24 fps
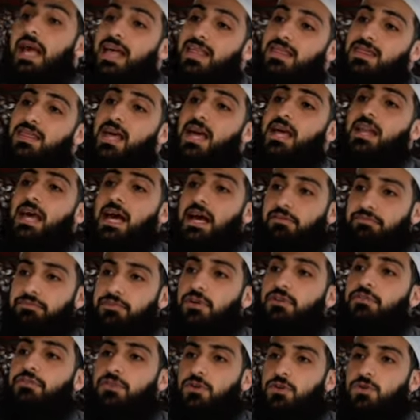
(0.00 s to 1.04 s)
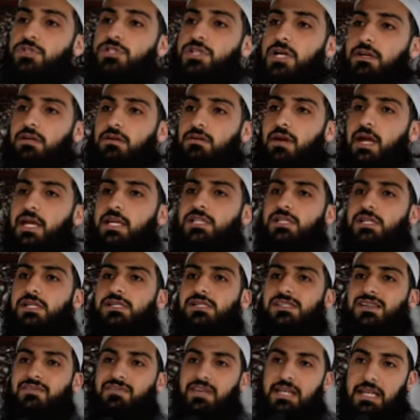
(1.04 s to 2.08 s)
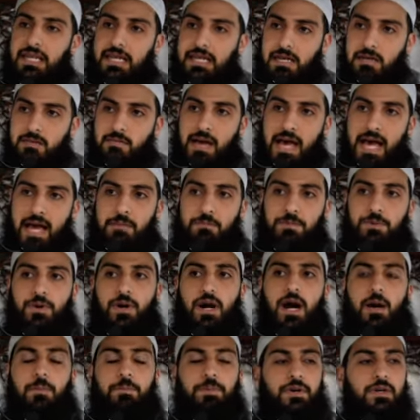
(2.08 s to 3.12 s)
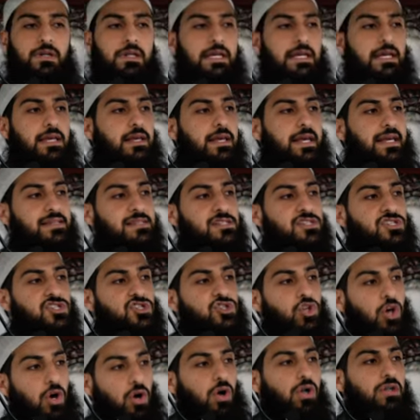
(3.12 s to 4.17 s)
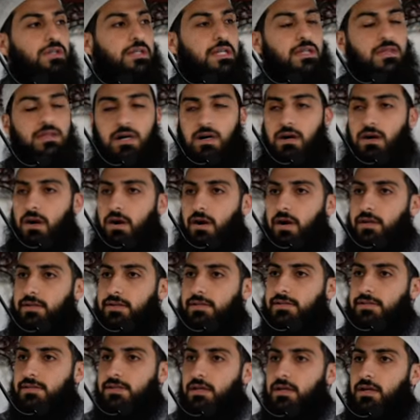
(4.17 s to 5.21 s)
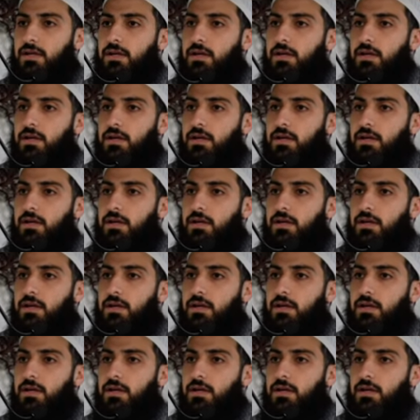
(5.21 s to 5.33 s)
And then after a few generations of al-Iman properly installed in the hearts,